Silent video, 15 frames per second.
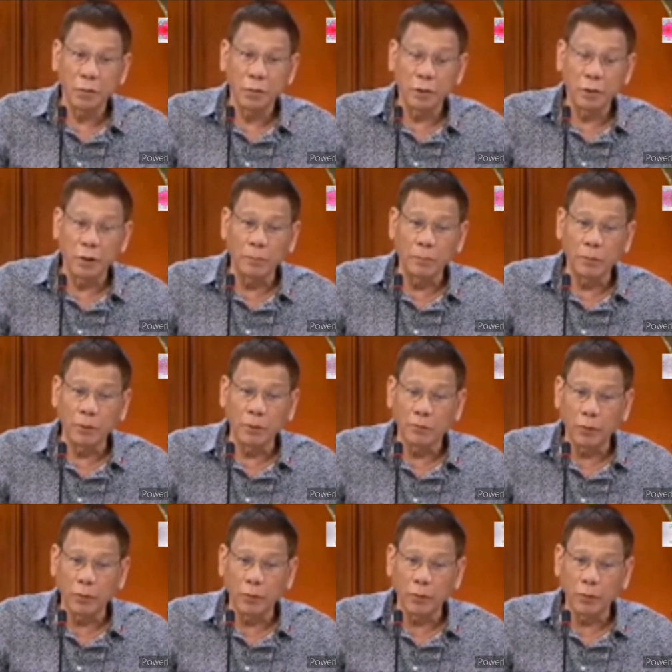whether
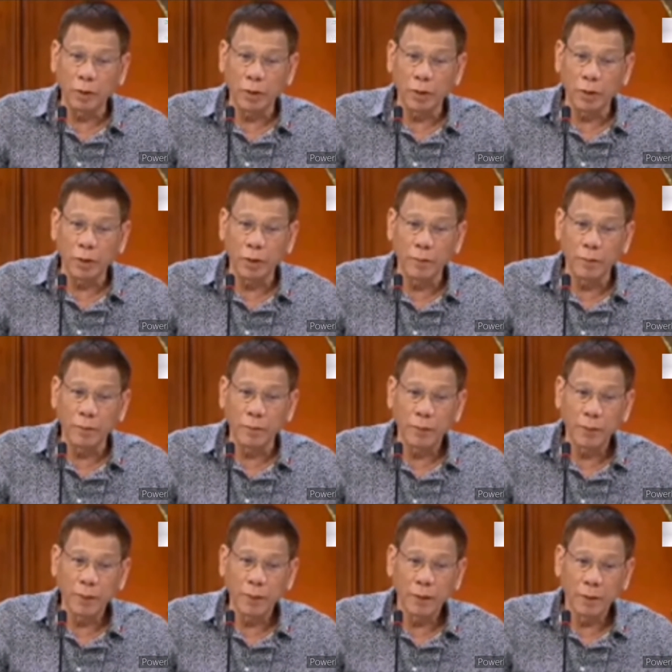performing
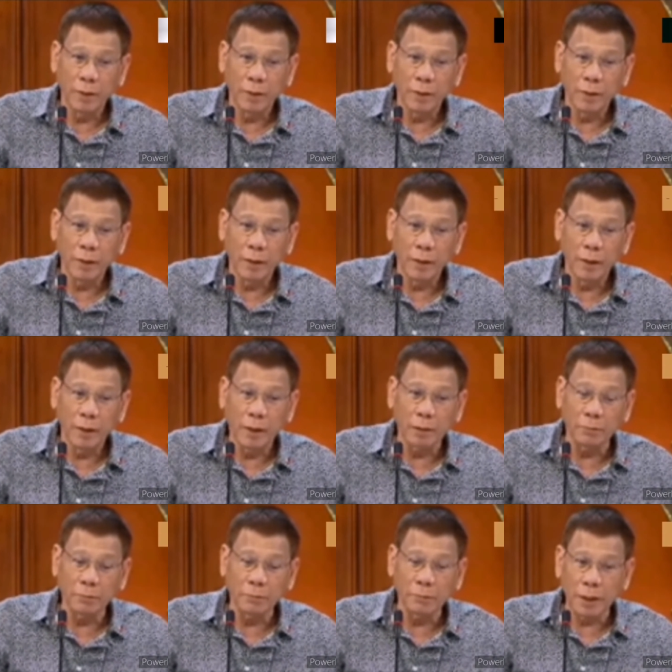
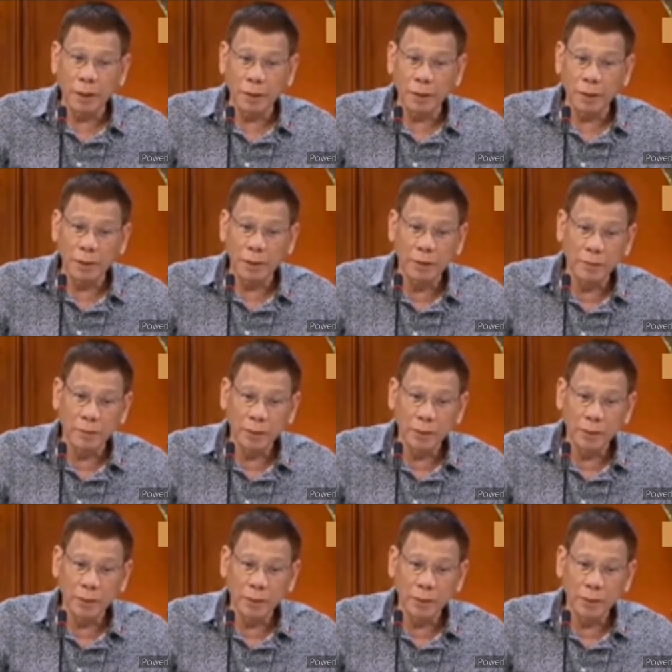at par